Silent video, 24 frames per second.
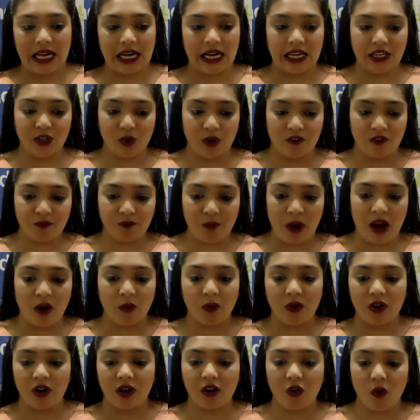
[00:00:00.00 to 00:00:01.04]
you have
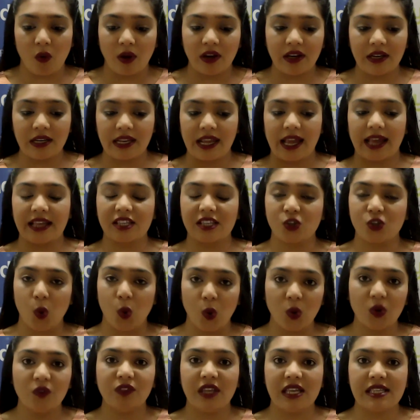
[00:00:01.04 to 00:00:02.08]
power, oil and gas,
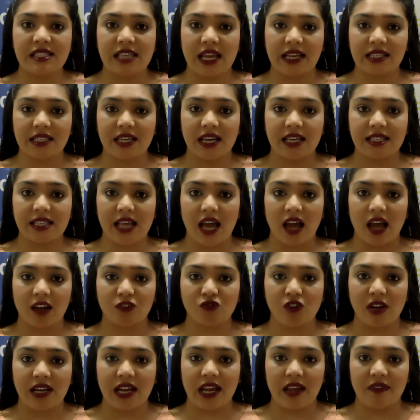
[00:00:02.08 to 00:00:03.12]
all of these sectors are
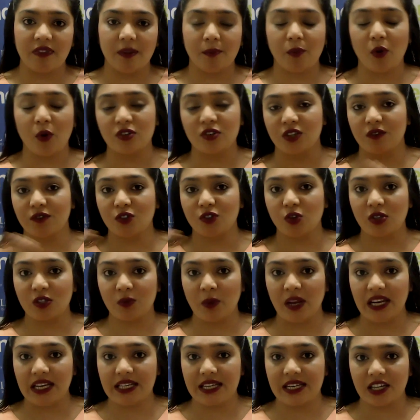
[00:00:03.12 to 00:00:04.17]
trading in the positive. So it's
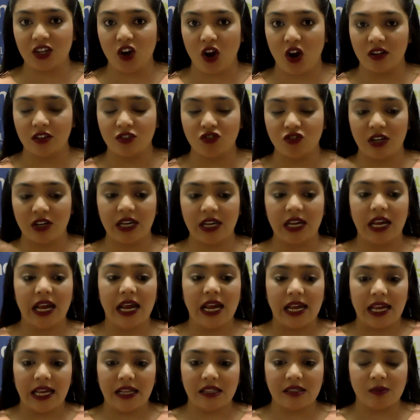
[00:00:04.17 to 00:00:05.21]
mainly technology,
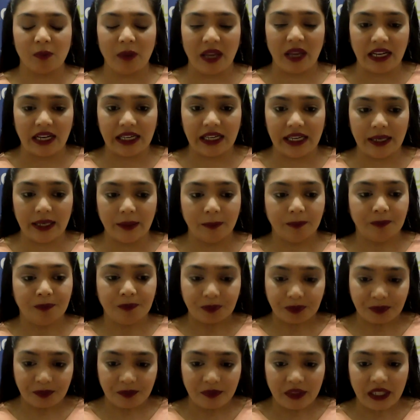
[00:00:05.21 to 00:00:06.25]
it's mainly
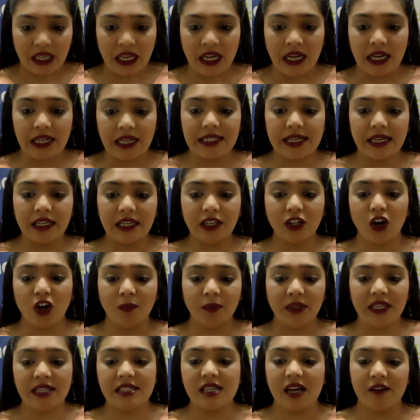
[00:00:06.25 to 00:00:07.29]
Telecom.
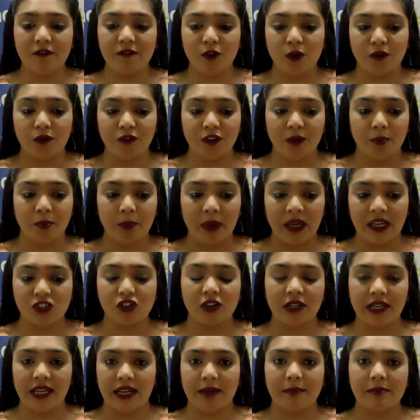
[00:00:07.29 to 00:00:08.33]
These are few of the
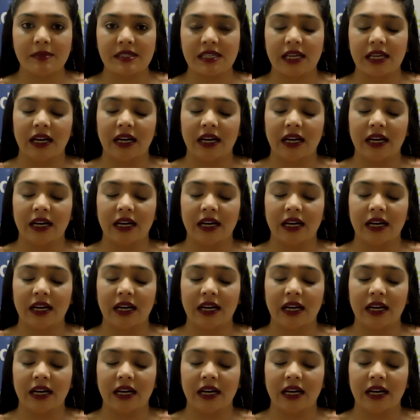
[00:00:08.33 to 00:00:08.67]
major names,